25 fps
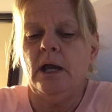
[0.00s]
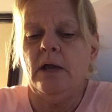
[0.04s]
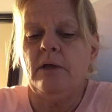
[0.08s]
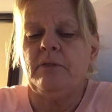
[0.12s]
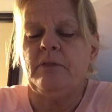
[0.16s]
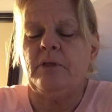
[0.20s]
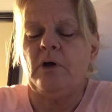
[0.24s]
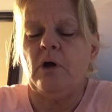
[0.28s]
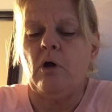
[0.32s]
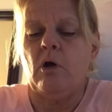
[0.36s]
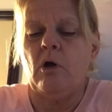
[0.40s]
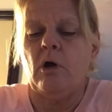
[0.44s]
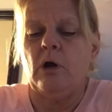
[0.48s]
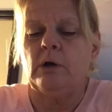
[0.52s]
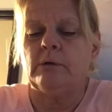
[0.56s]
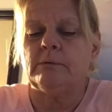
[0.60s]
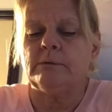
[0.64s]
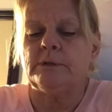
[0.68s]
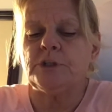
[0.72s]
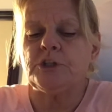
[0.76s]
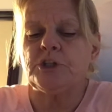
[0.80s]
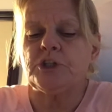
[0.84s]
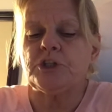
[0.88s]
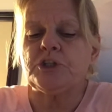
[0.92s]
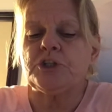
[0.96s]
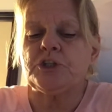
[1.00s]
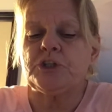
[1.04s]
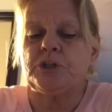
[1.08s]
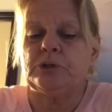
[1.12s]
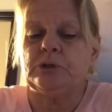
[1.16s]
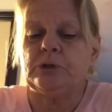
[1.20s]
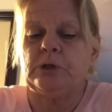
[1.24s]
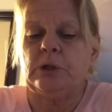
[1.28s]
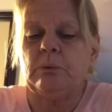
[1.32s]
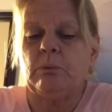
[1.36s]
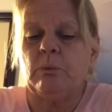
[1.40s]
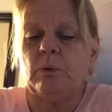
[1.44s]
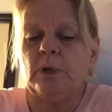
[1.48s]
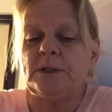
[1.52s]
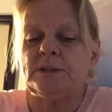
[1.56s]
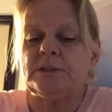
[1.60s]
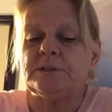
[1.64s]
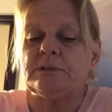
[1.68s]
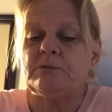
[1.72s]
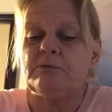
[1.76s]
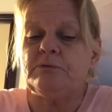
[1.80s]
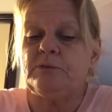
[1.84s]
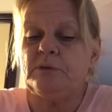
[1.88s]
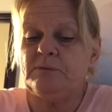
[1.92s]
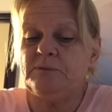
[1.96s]
The orange is 31 to
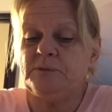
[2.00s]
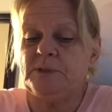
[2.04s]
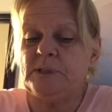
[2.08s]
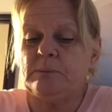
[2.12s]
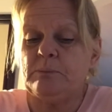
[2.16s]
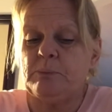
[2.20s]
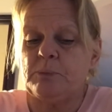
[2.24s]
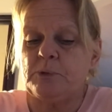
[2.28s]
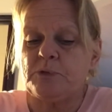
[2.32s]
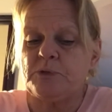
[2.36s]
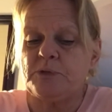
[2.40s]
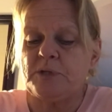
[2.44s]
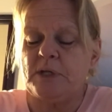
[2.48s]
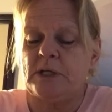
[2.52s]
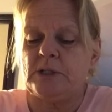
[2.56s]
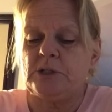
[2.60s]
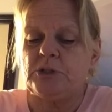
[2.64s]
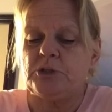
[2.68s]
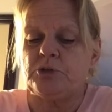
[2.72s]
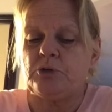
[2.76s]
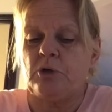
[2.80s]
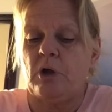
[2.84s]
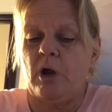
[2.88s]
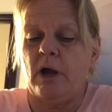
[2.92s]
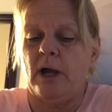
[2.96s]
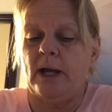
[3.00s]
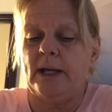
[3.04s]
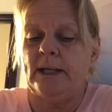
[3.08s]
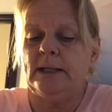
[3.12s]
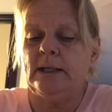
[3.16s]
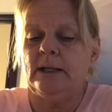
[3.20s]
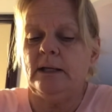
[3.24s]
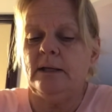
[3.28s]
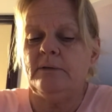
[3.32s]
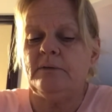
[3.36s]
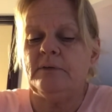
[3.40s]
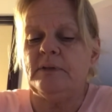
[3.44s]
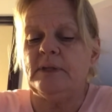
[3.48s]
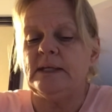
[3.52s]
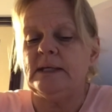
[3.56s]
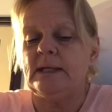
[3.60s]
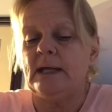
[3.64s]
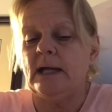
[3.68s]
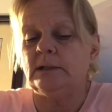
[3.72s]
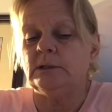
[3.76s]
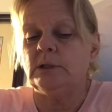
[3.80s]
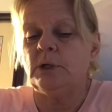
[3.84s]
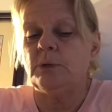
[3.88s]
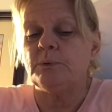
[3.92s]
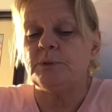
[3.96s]
50% dry. The
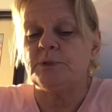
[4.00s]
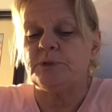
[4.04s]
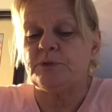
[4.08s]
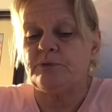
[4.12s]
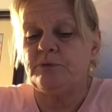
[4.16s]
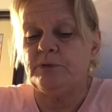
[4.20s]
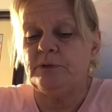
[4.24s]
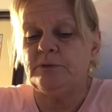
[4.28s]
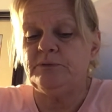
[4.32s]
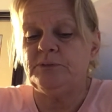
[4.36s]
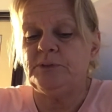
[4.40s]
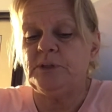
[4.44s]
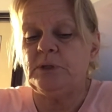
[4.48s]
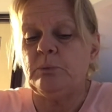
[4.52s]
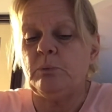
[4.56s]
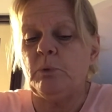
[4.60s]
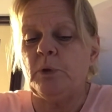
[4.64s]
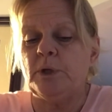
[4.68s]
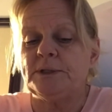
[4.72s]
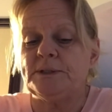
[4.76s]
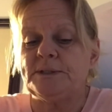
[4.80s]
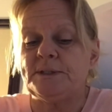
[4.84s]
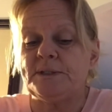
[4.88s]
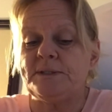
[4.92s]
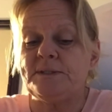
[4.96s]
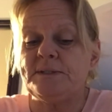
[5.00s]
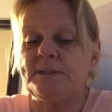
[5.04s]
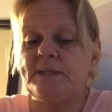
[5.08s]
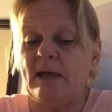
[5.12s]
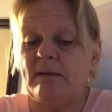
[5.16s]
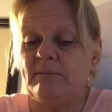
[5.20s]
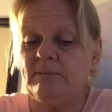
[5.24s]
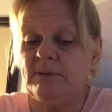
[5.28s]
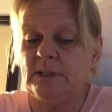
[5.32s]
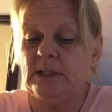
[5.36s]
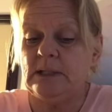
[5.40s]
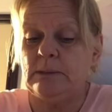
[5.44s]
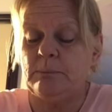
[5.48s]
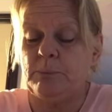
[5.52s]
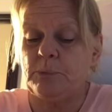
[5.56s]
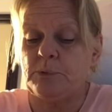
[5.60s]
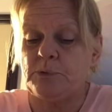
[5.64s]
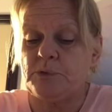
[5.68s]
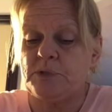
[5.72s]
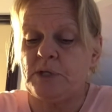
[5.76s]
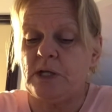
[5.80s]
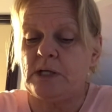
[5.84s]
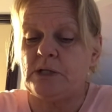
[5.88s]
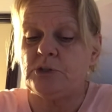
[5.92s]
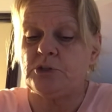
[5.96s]
yellow is 51 to
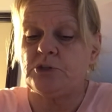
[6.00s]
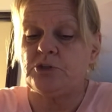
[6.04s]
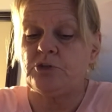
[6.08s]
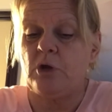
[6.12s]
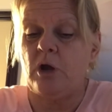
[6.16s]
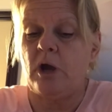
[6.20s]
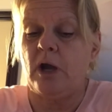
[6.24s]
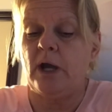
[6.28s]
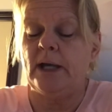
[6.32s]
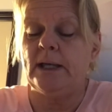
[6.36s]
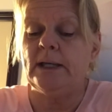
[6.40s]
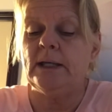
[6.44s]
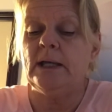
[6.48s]
70% dry.